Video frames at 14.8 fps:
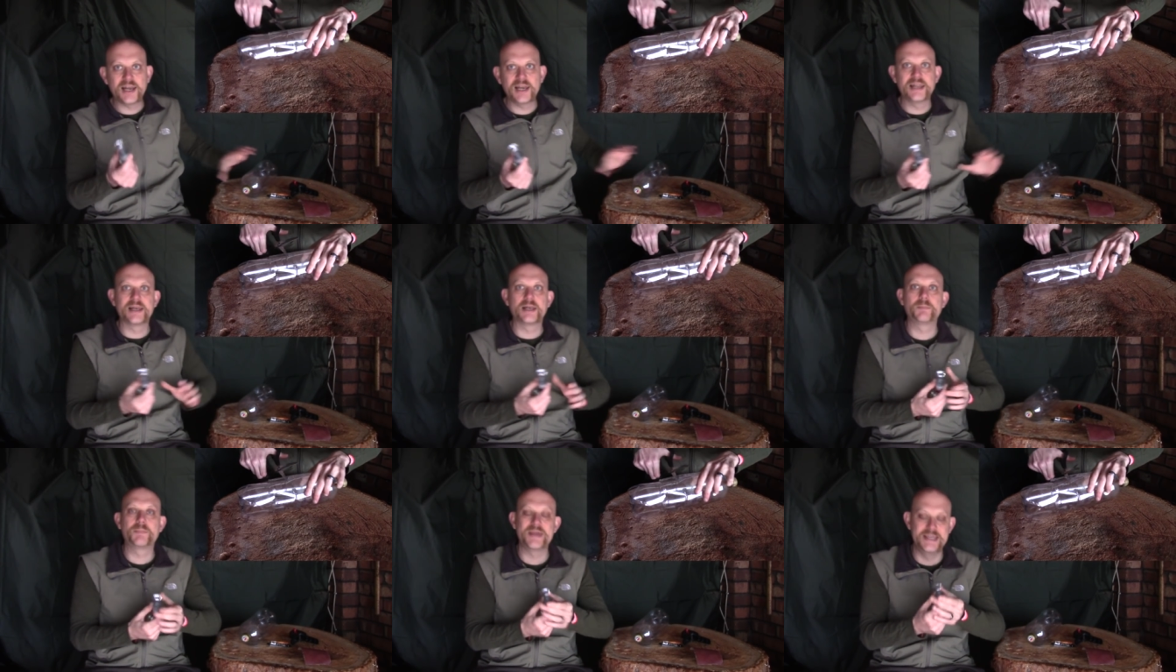a
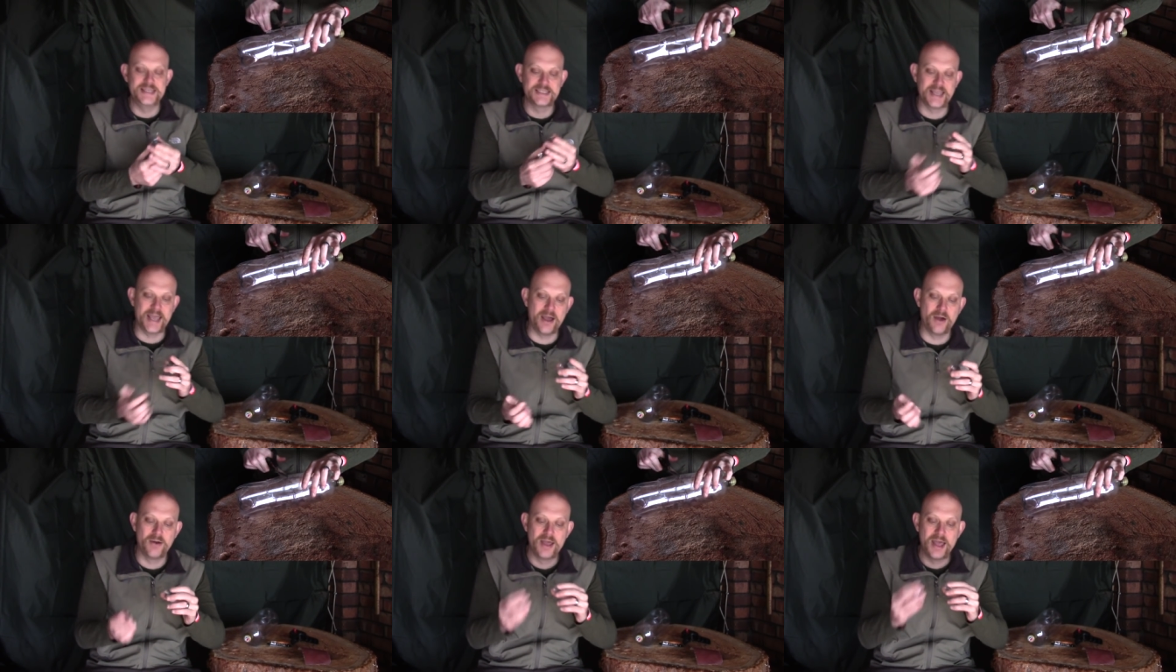little piece
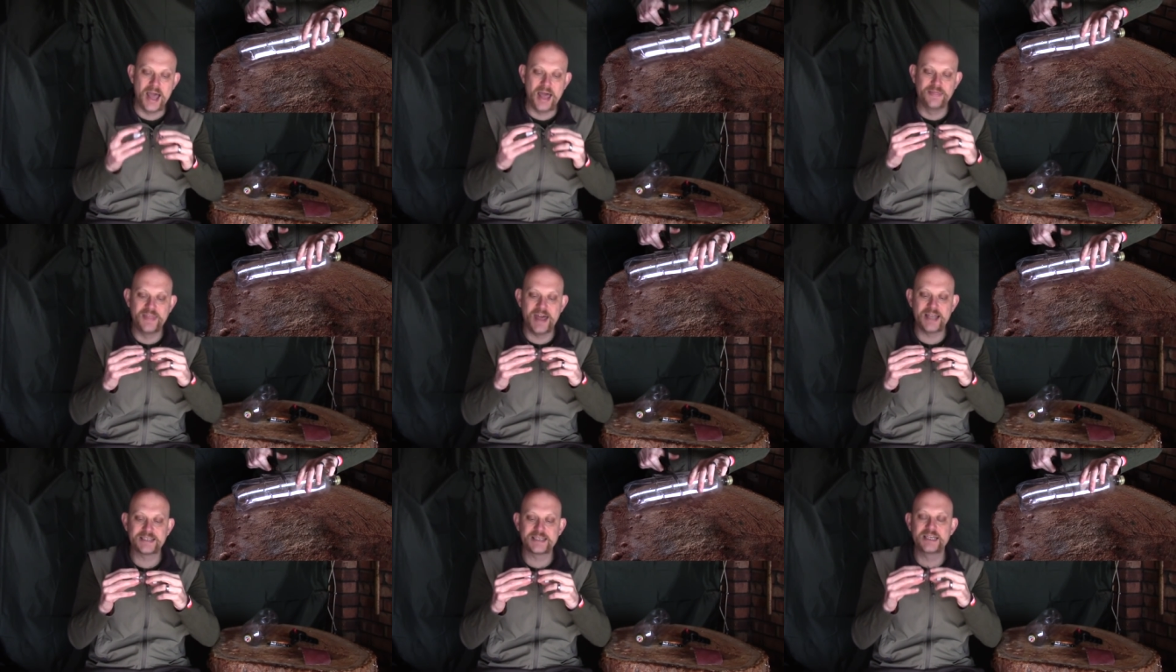out, and
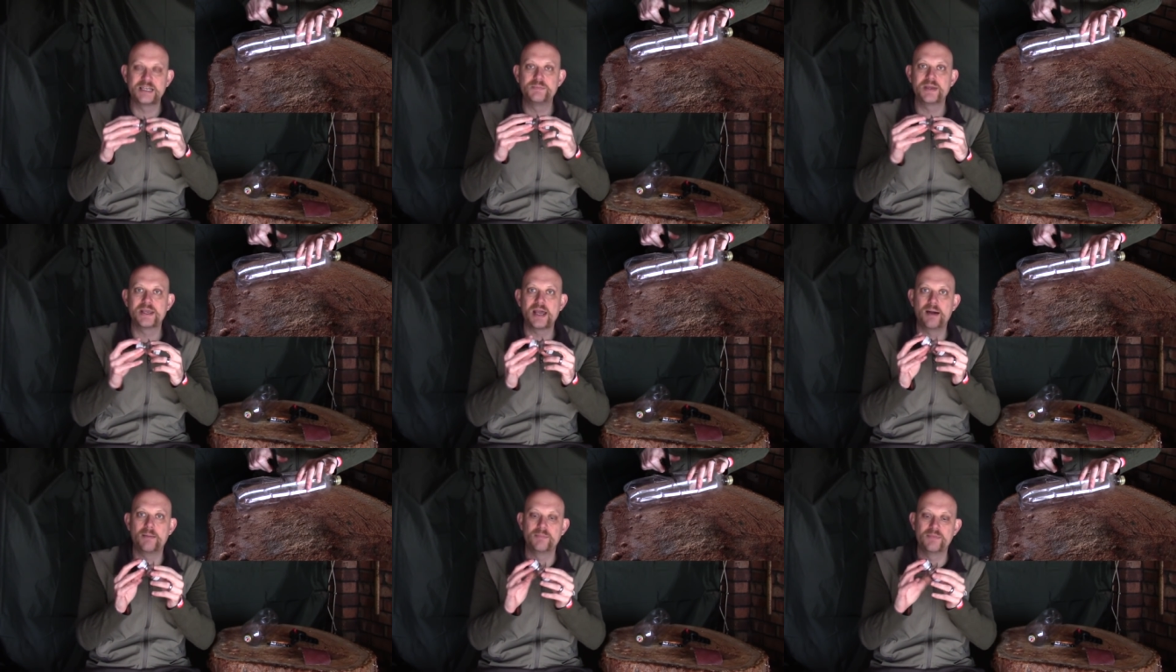that's going to
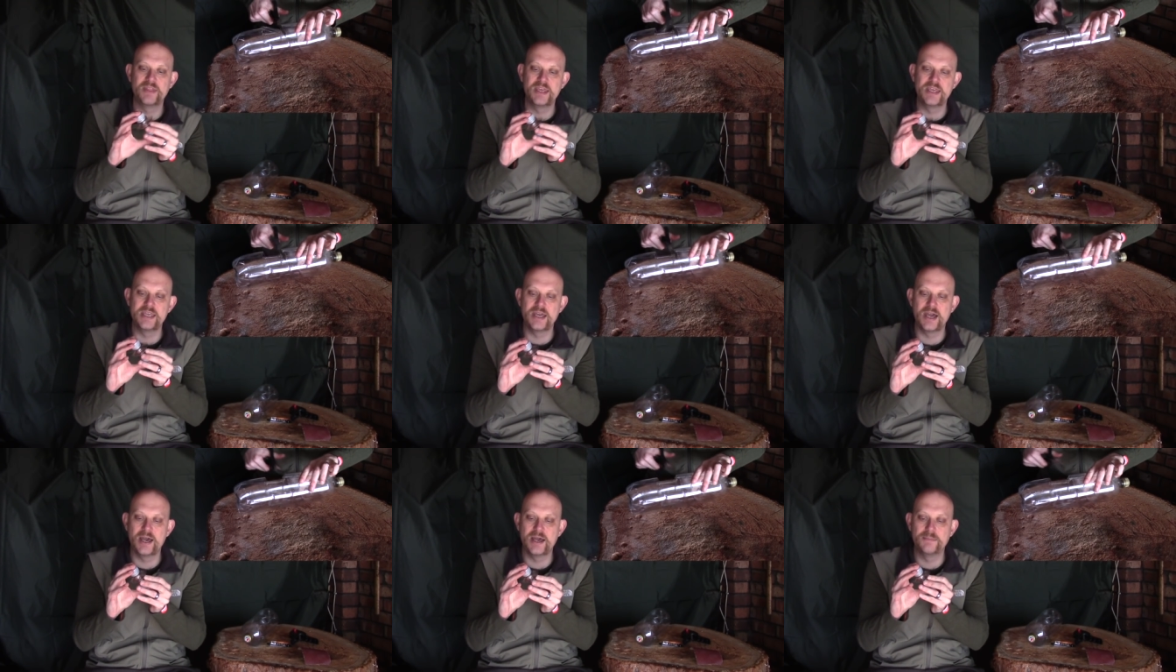become
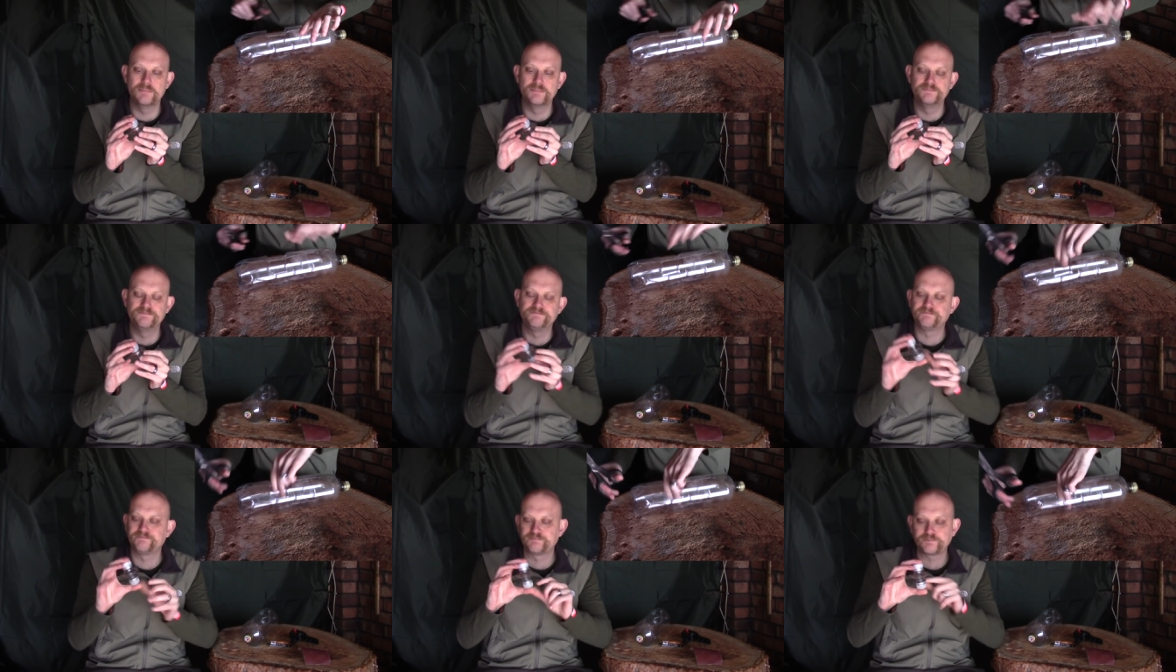the...
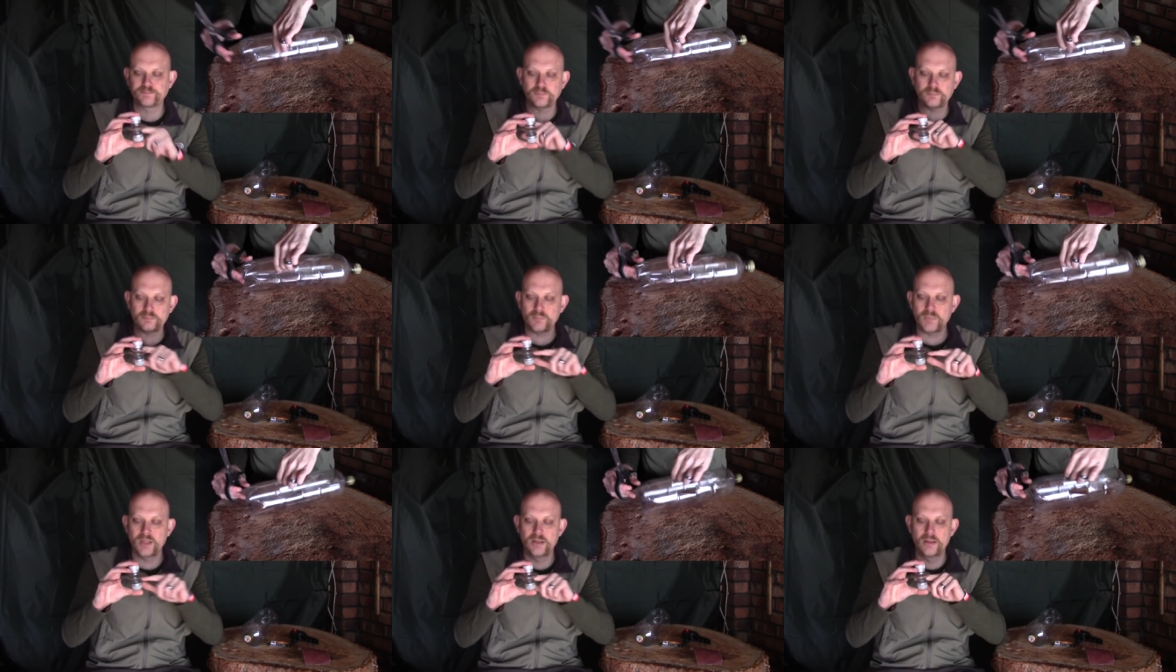Um,
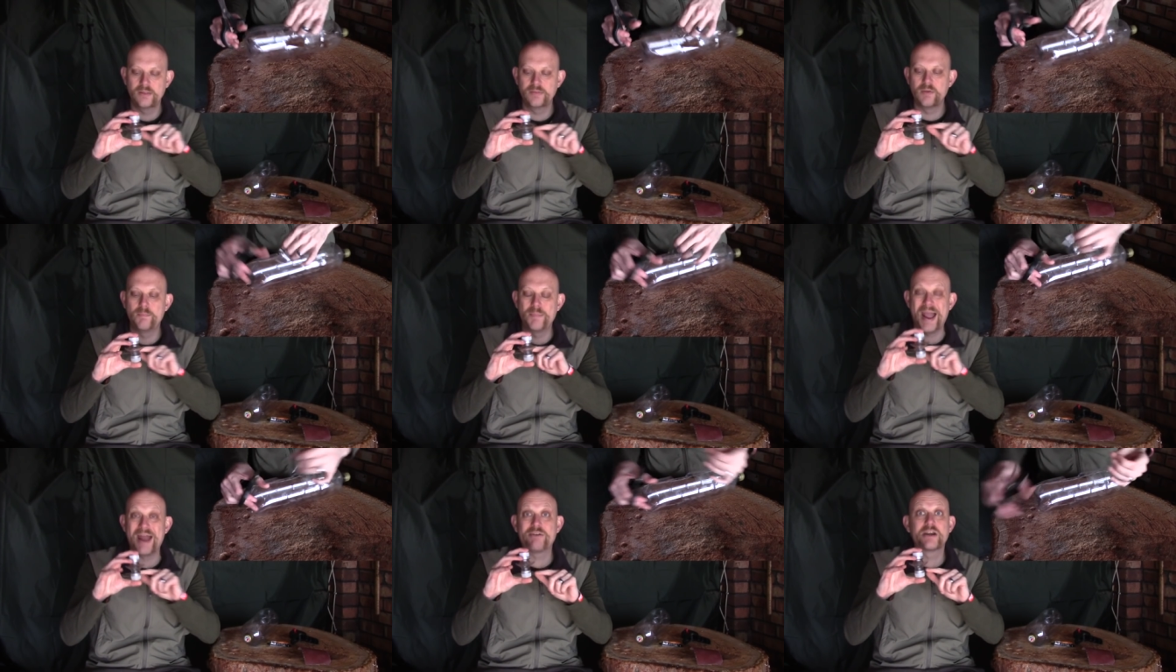the
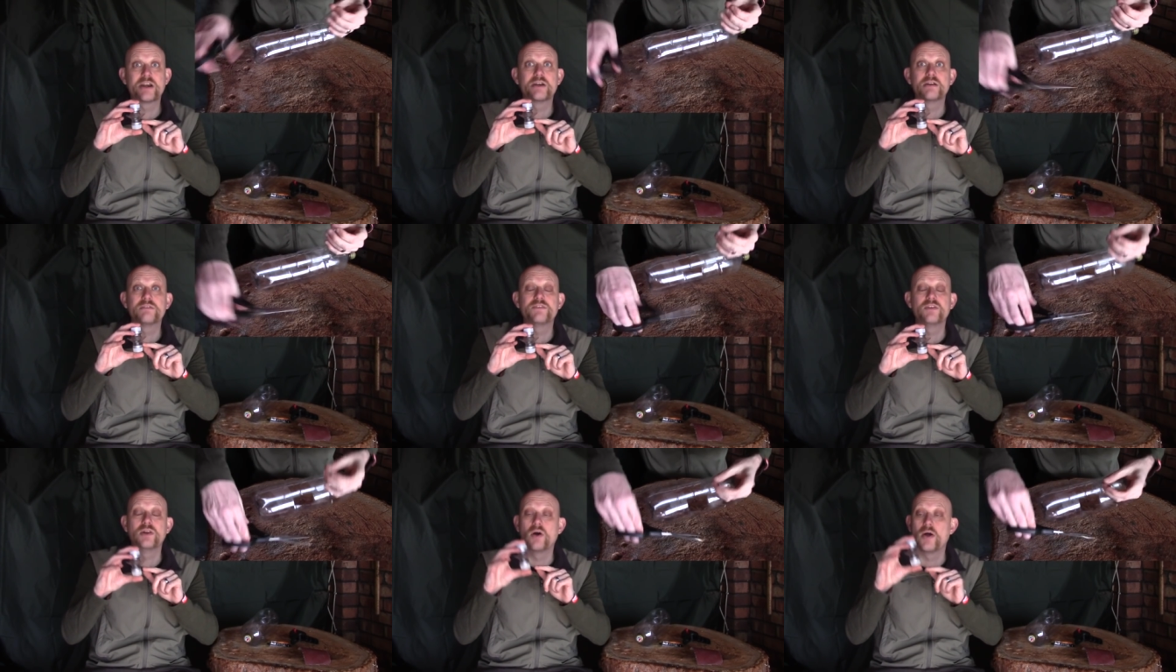barrier,
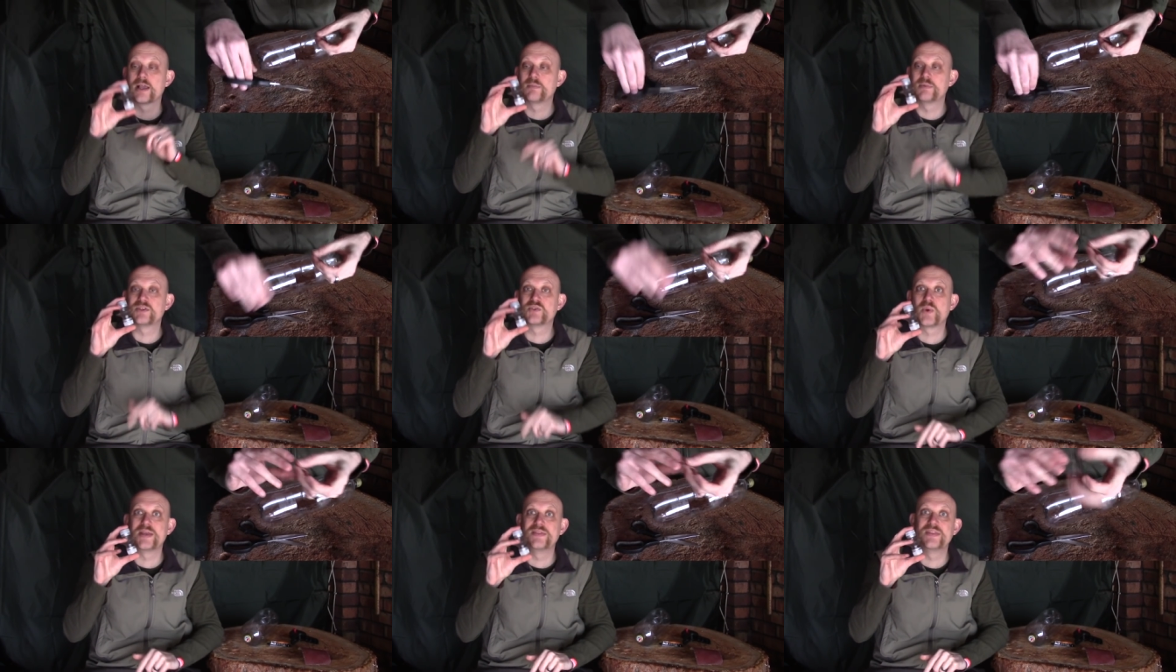if you like,
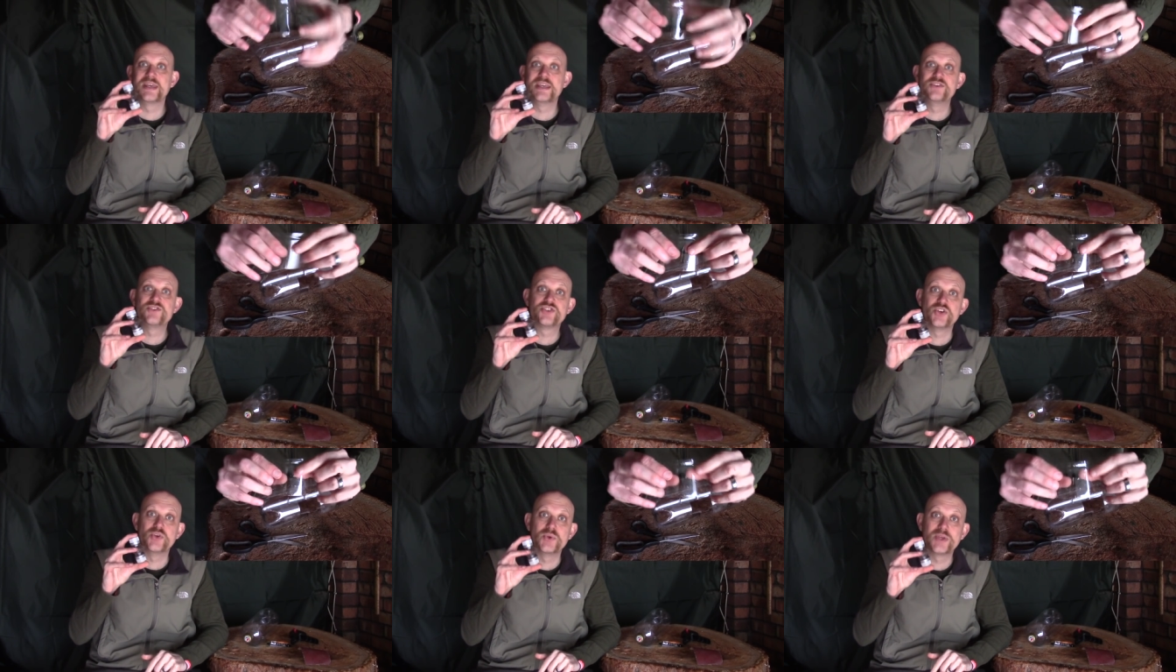between these two